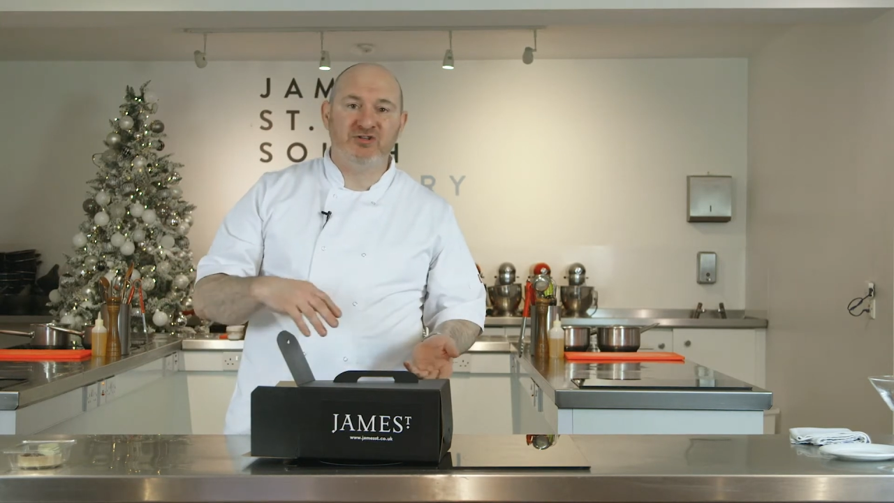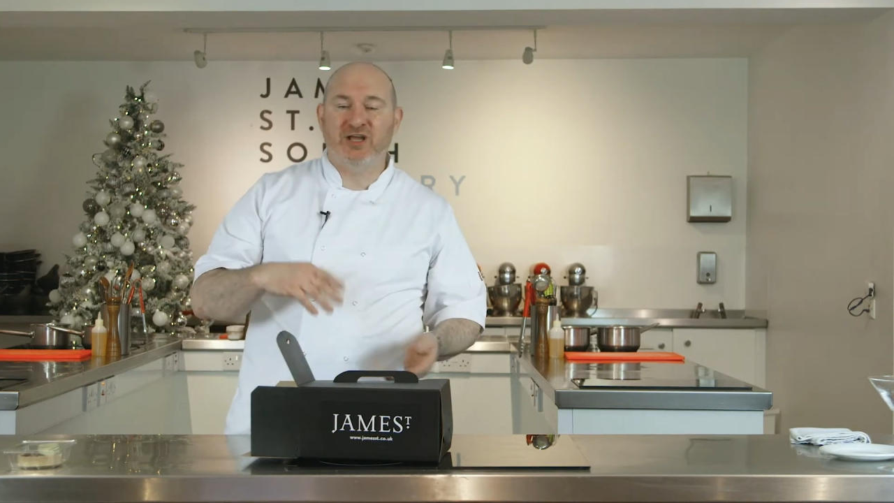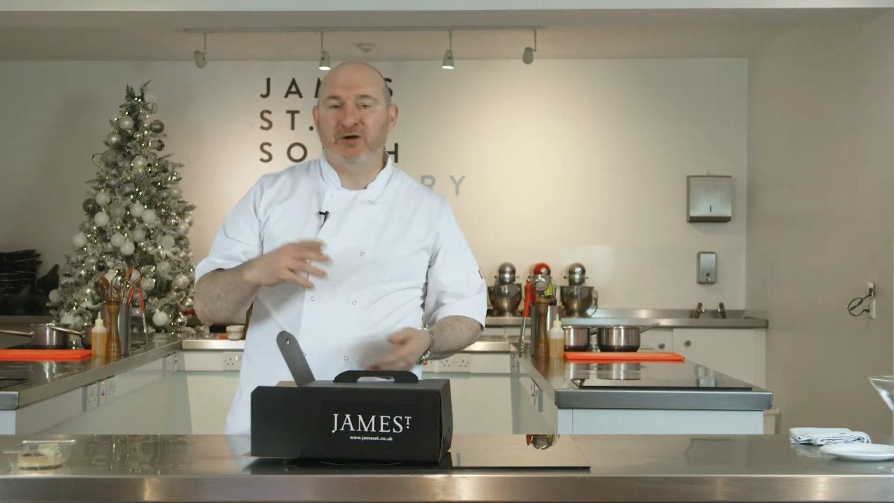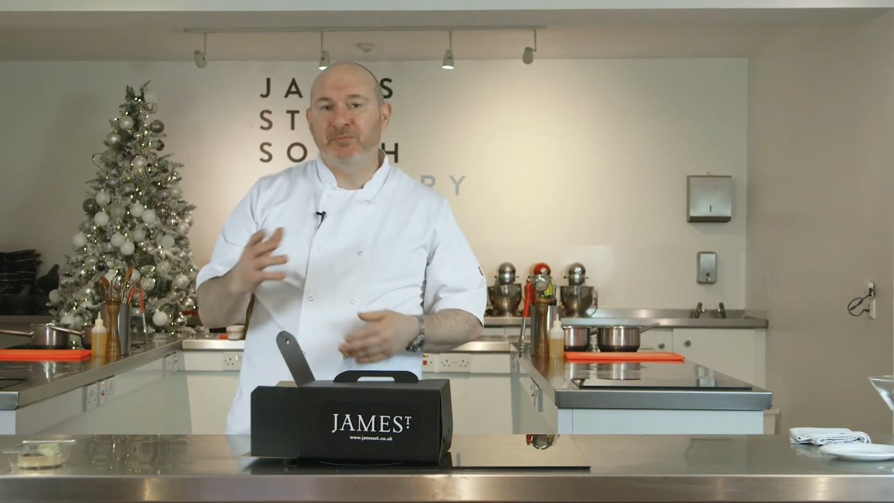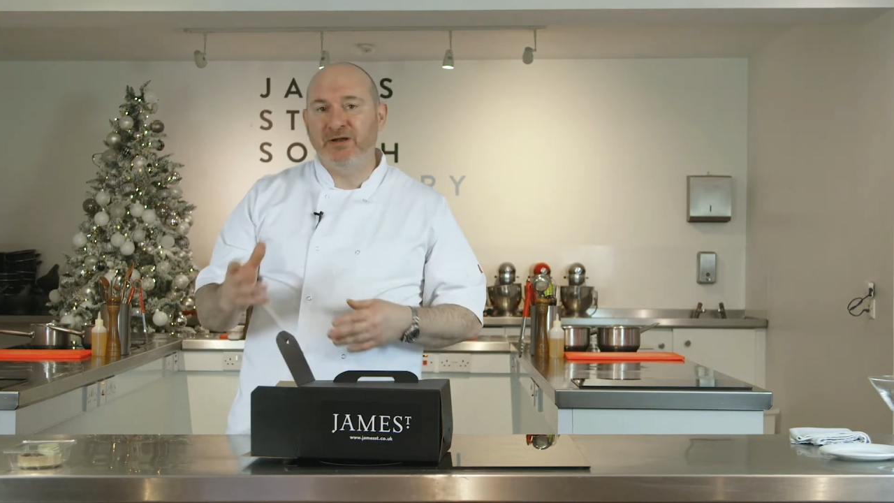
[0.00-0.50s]

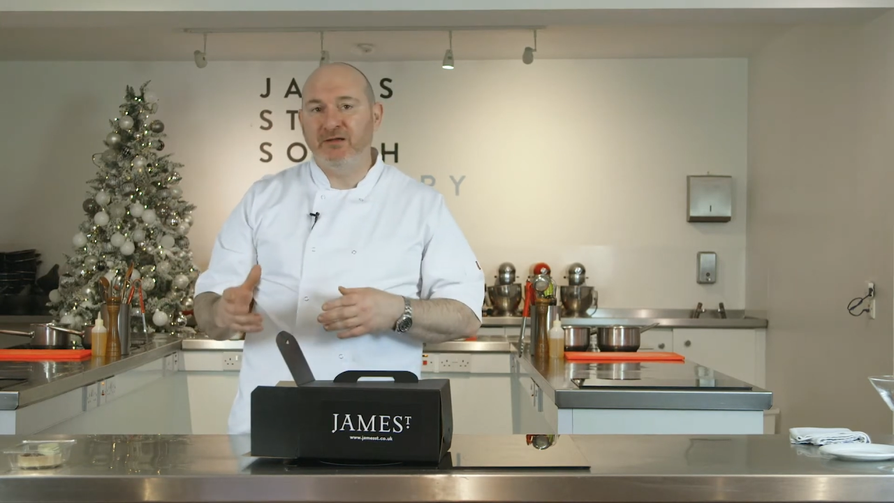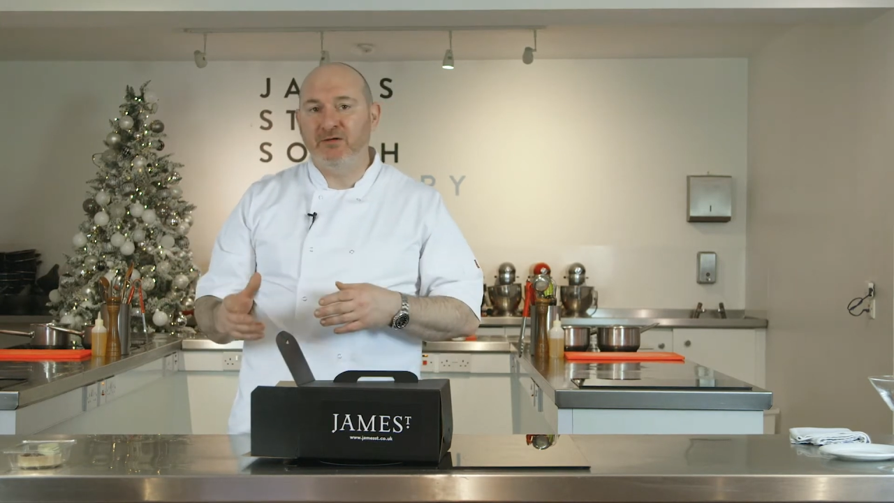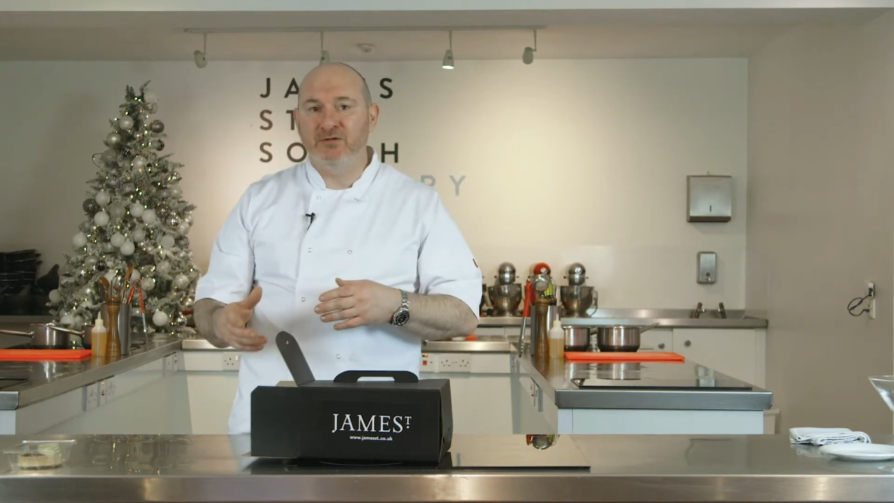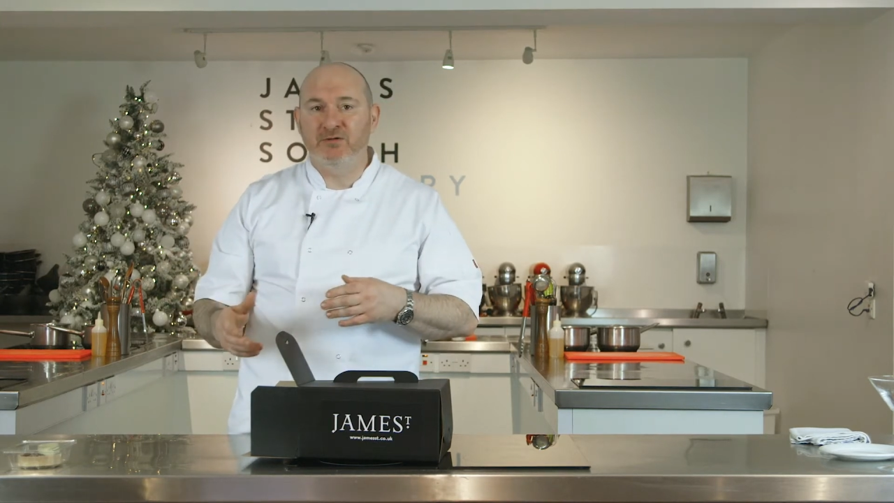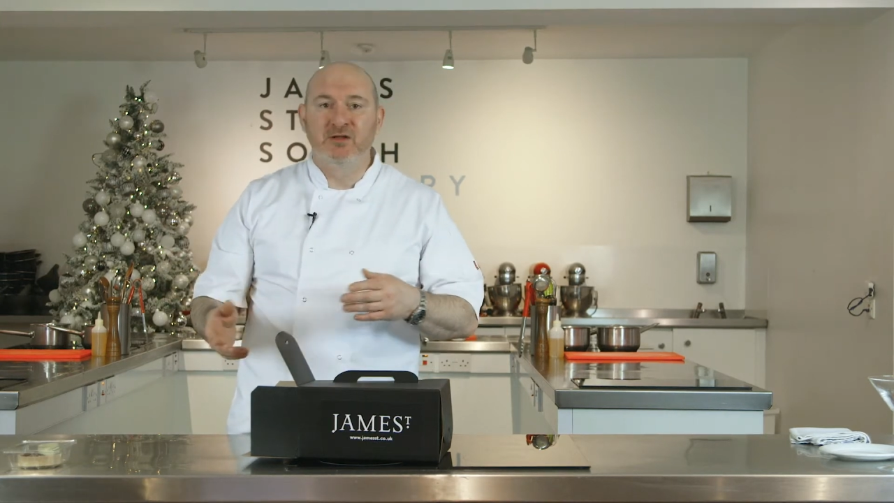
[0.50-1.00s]

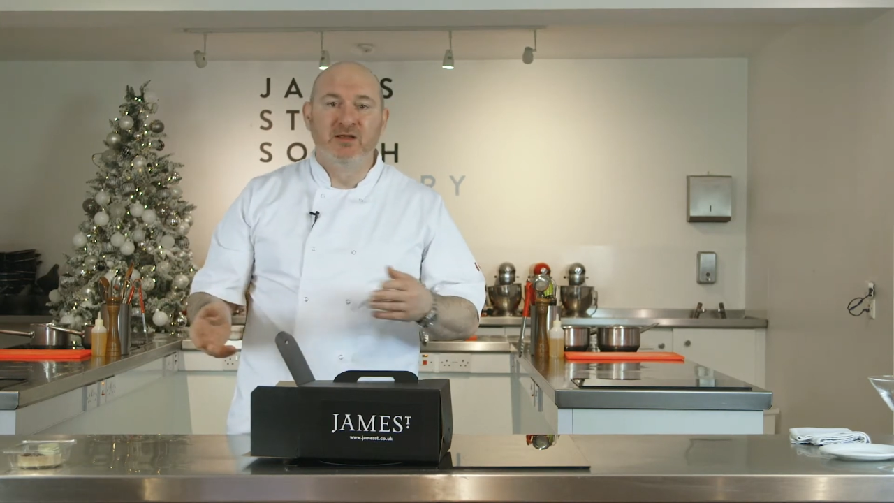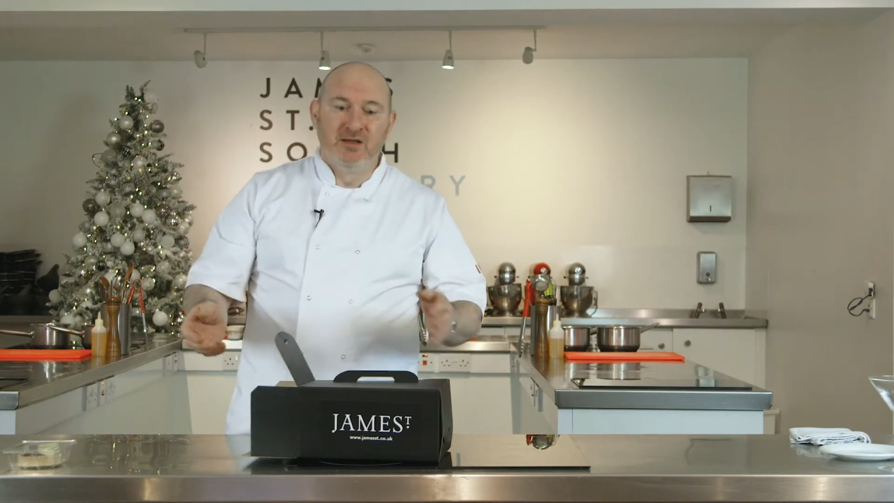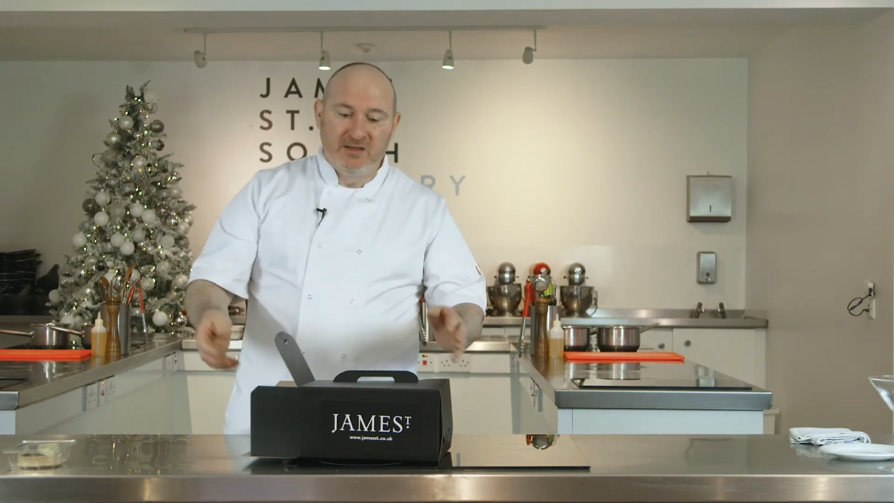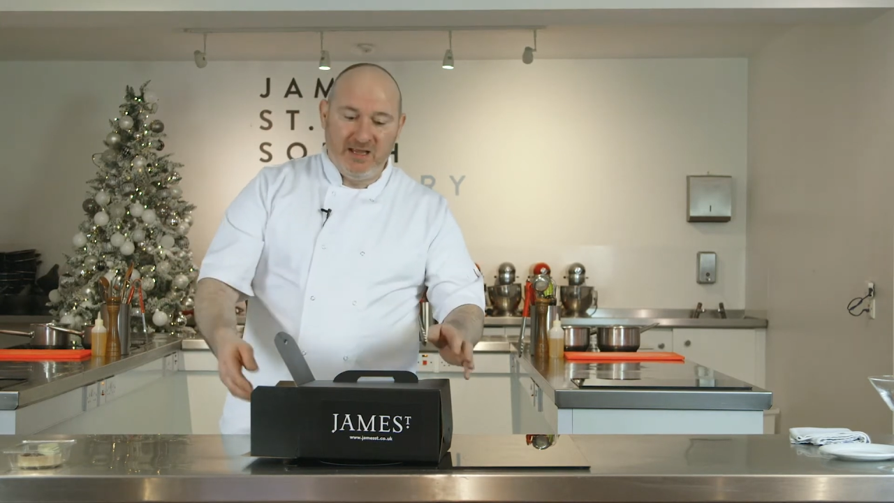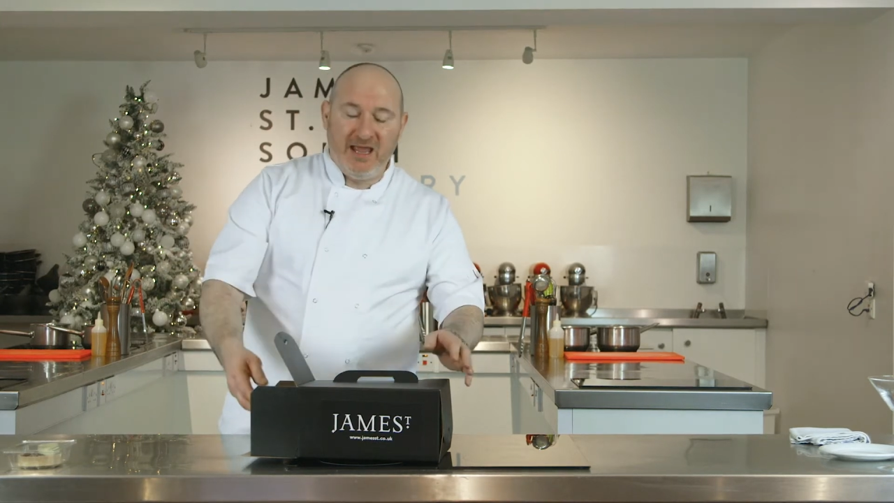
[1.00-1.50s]
chateaubriand,
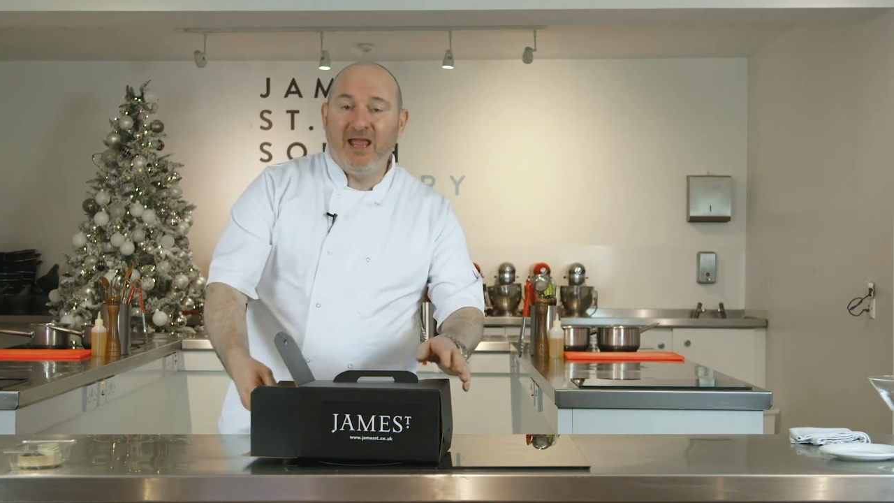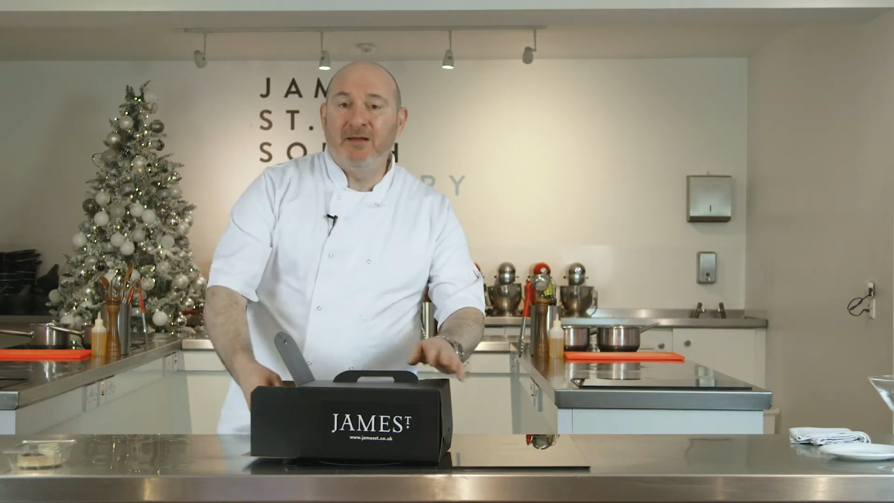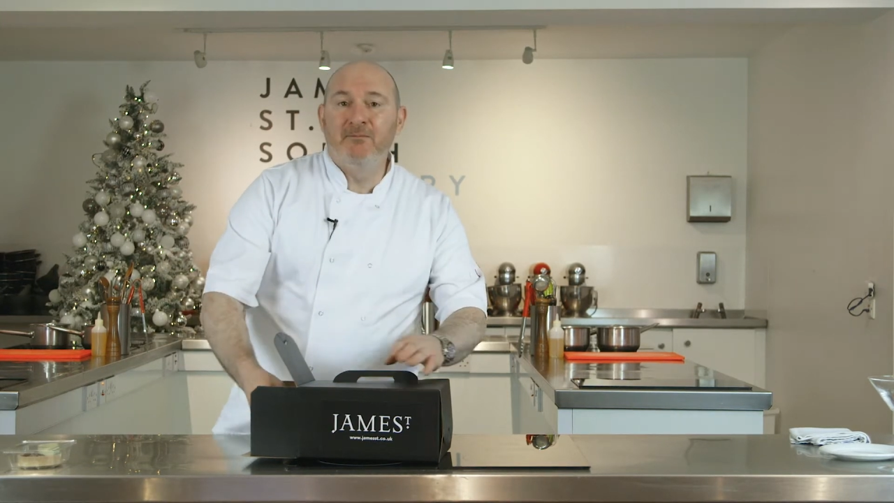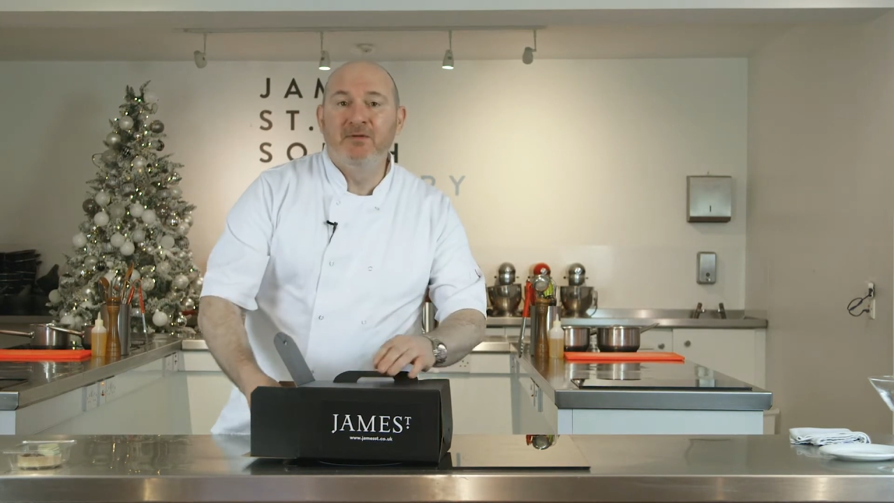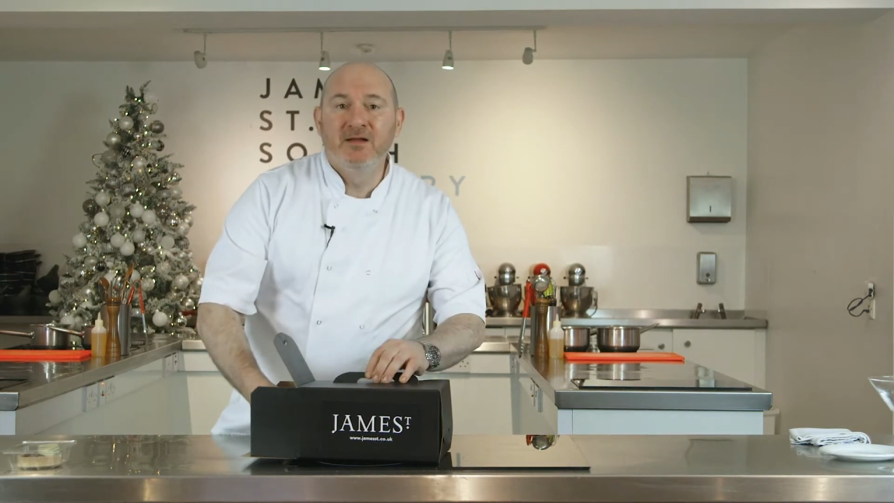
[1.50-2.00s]

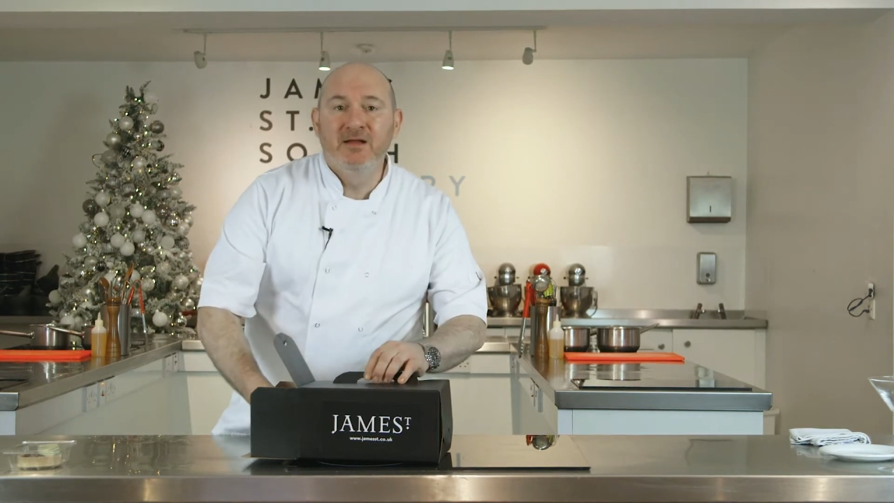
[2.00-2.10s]
so